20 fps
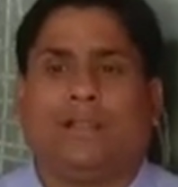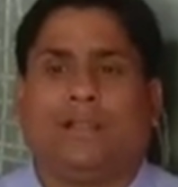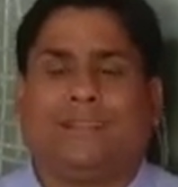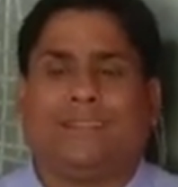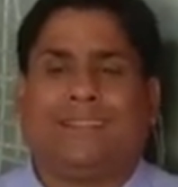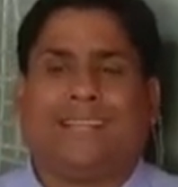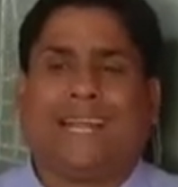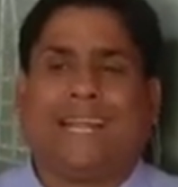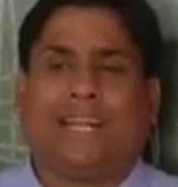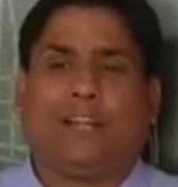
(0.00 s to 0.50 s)

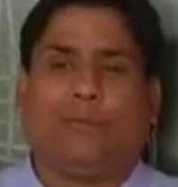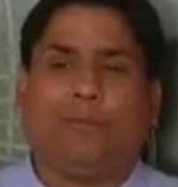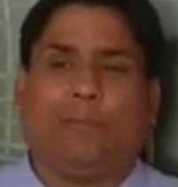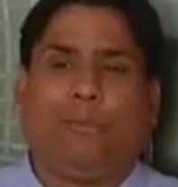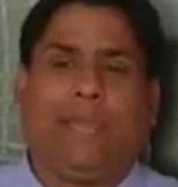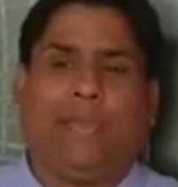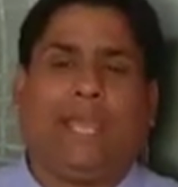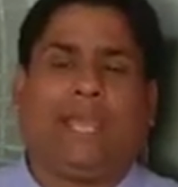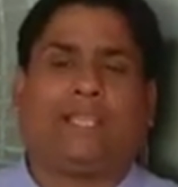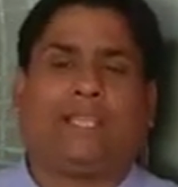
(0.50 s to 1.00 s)
that
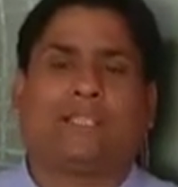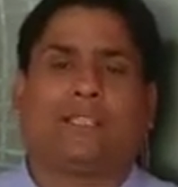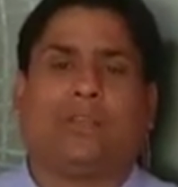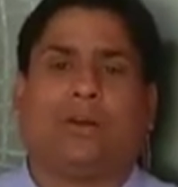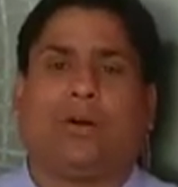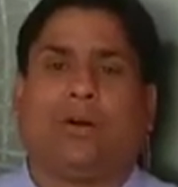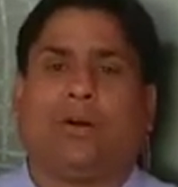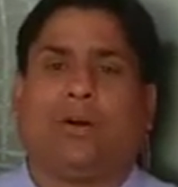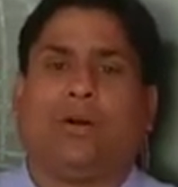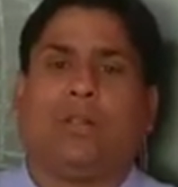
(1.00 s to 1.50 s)
makes
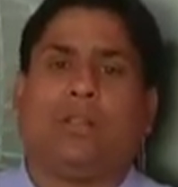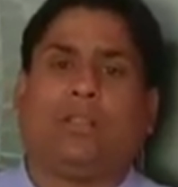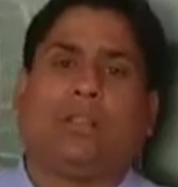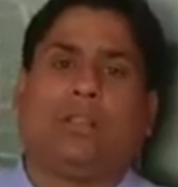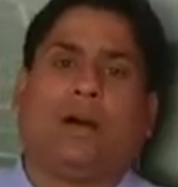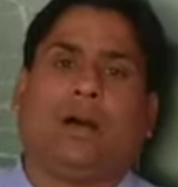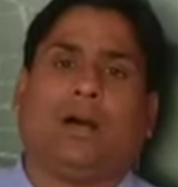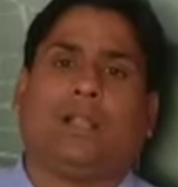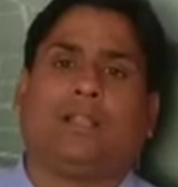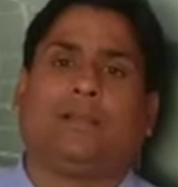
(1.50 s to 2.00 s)

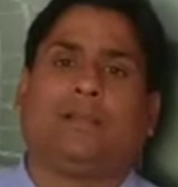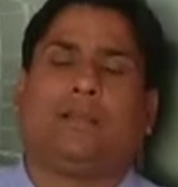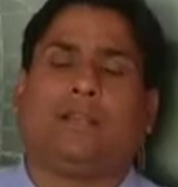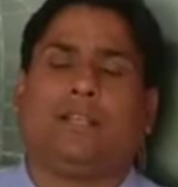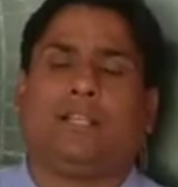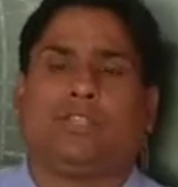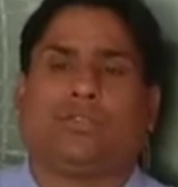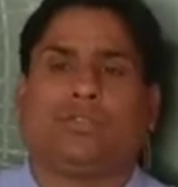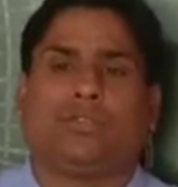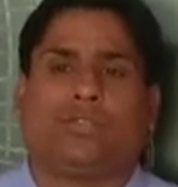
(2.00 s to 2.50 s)
all other
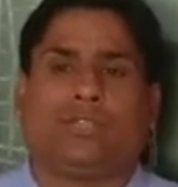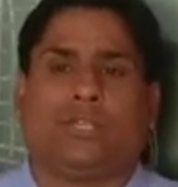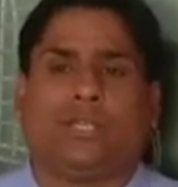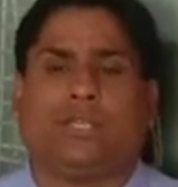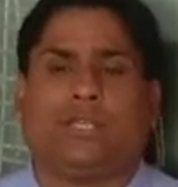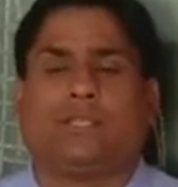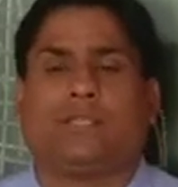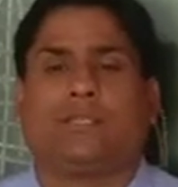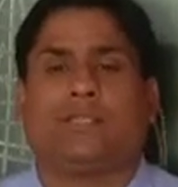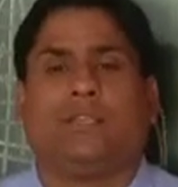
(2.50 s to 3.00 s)

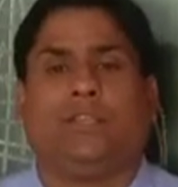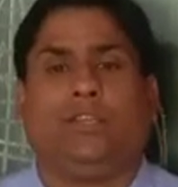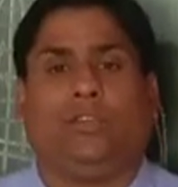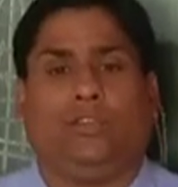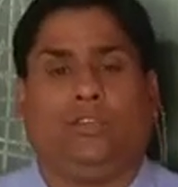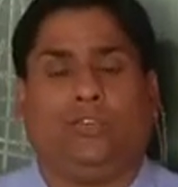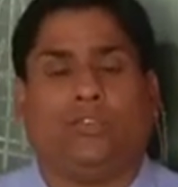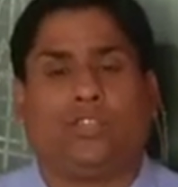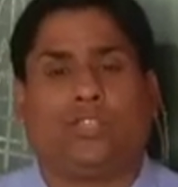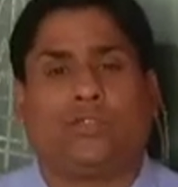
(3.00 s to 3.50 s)
resources
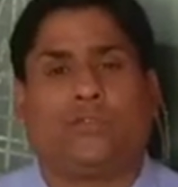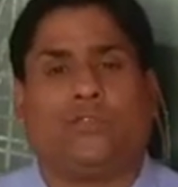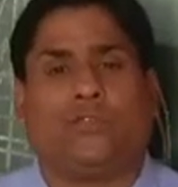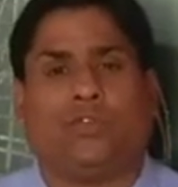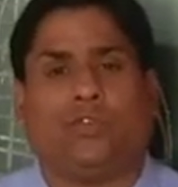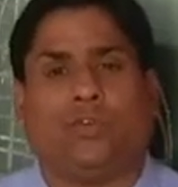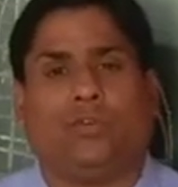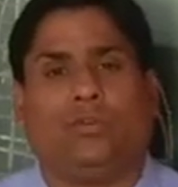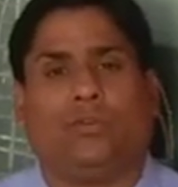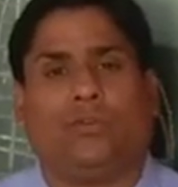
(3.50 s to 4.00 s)

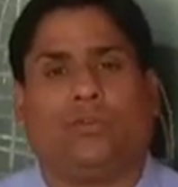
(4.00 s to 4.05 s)
useful.